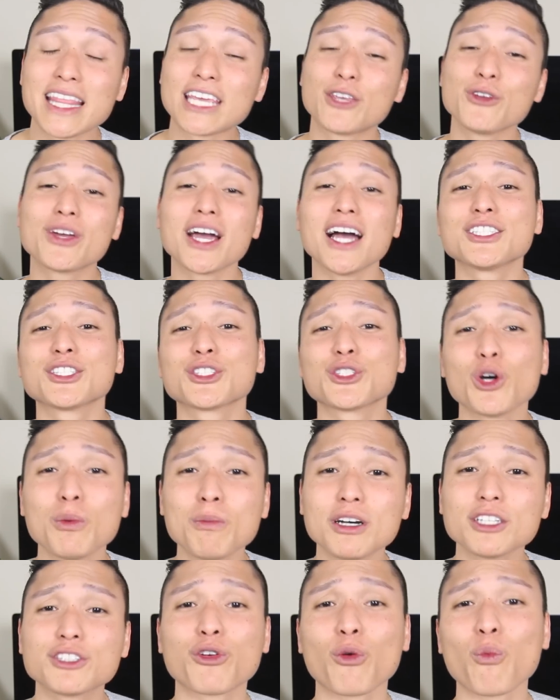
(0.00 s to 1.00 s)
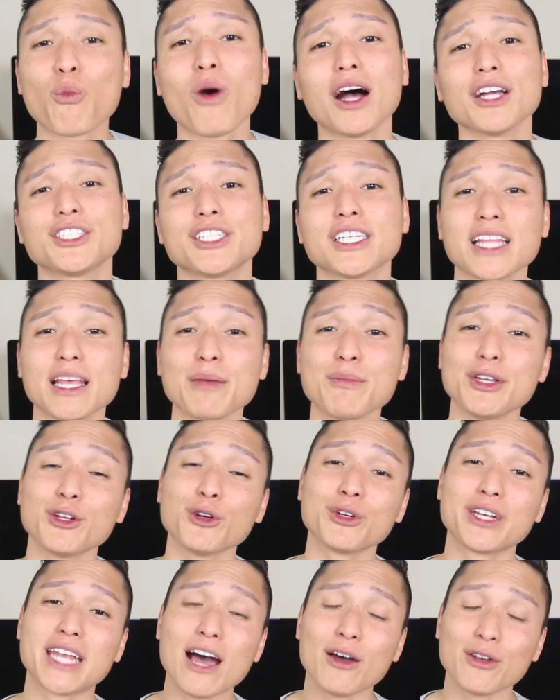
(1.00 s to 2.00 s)
Thank you guys so much for watching. Let me
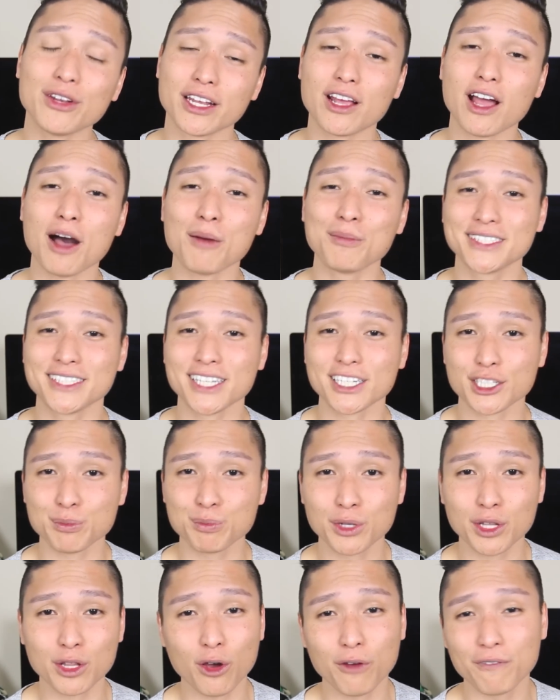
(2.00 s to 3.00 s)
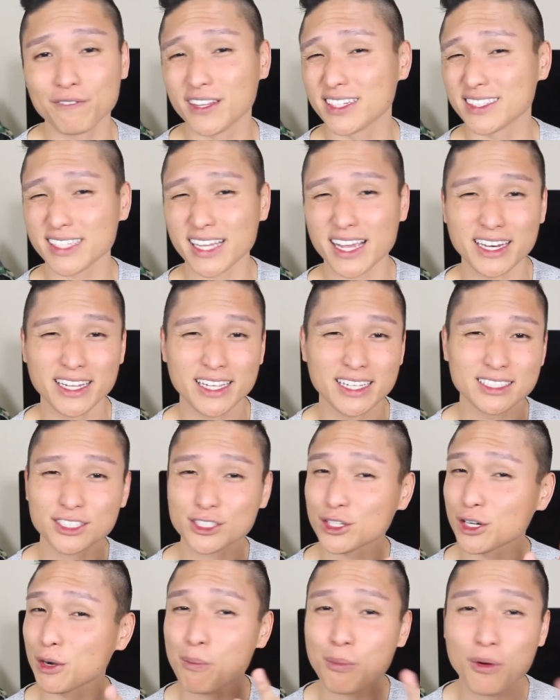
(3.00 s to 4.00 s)
know down in the comment section below if there's any
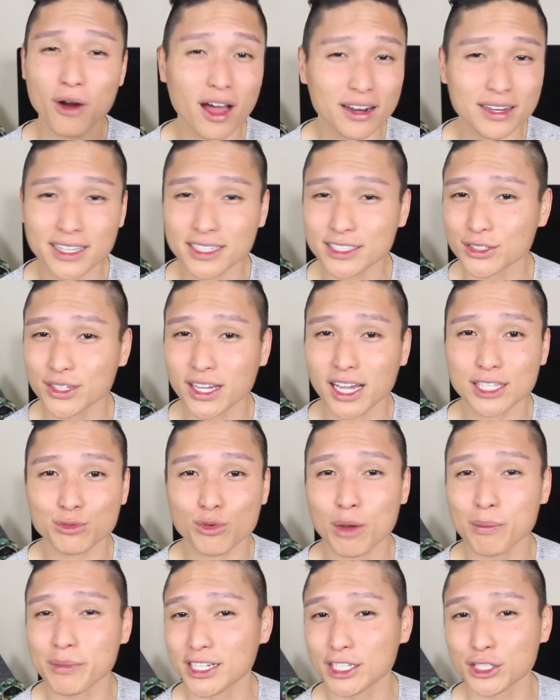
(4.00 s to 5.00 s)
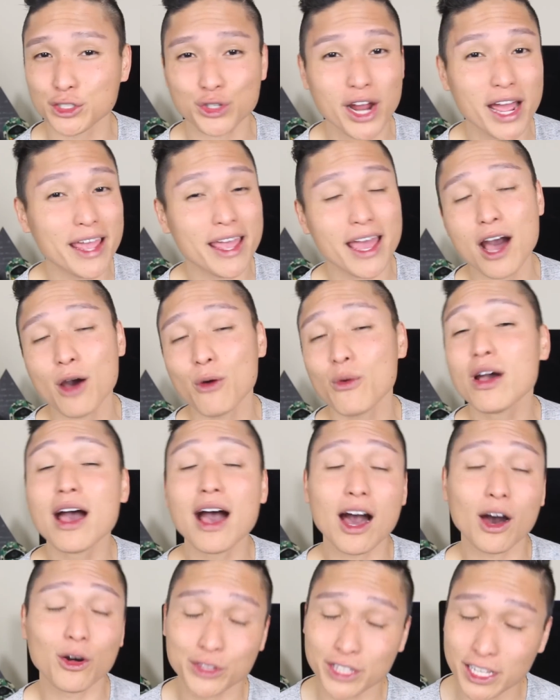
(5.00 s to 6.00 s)
certain products you guys want me to try out.
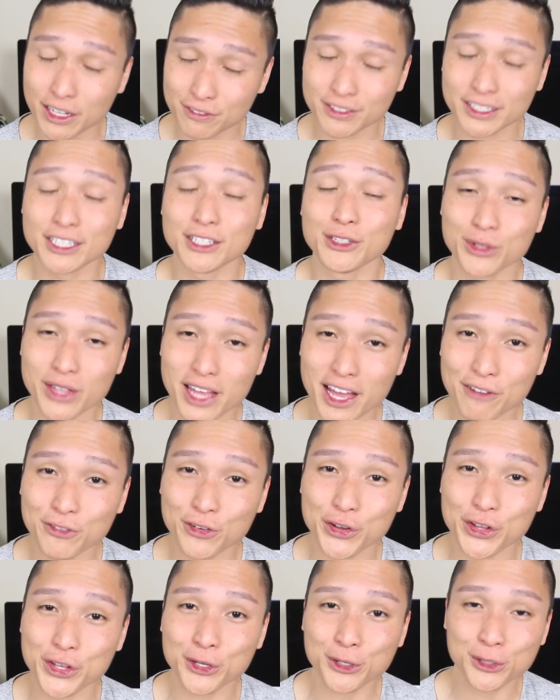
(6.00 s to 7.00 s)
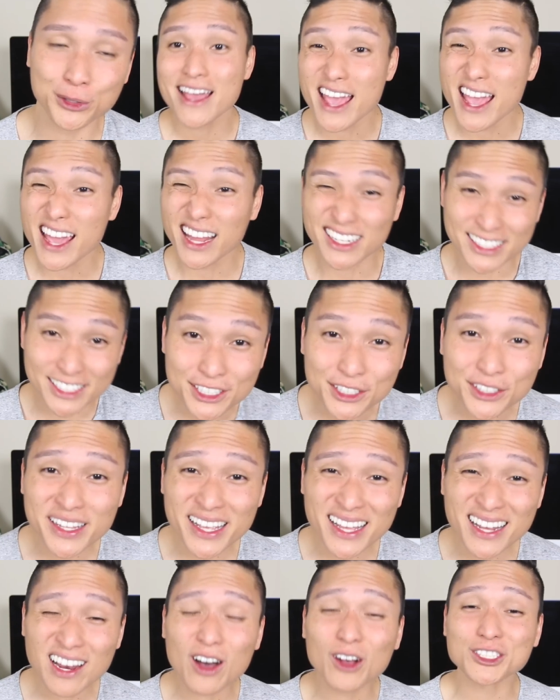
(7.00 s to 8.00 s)
I'll definitely do that for you. And until
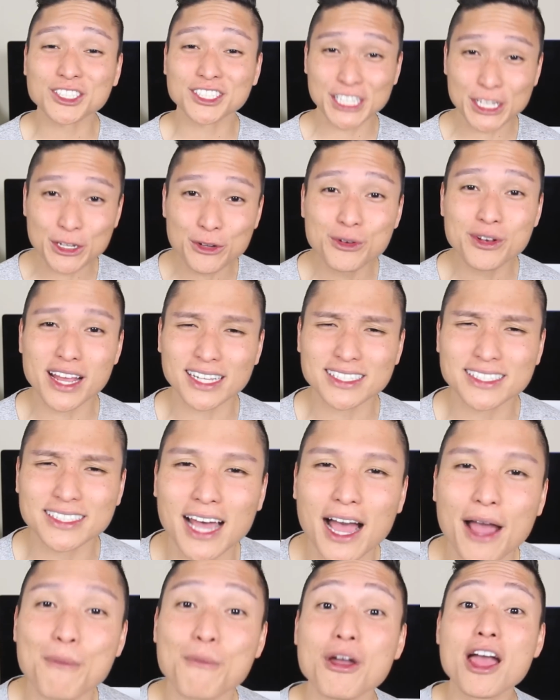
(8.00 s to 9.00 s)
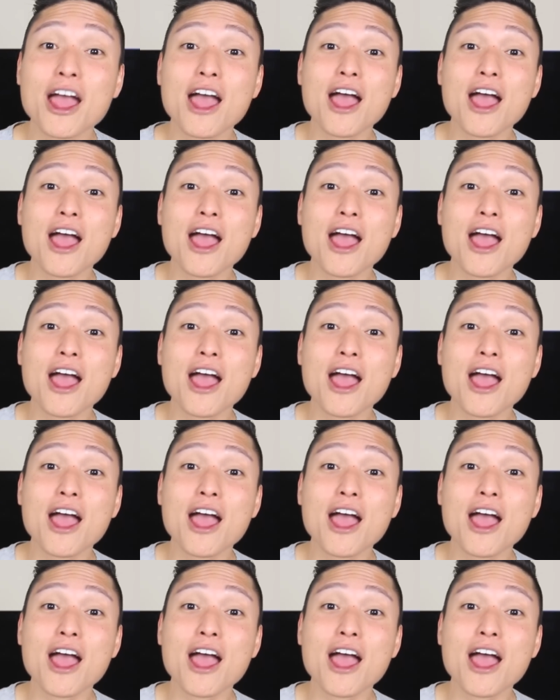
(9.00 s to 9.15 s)
then, I'll see you next time.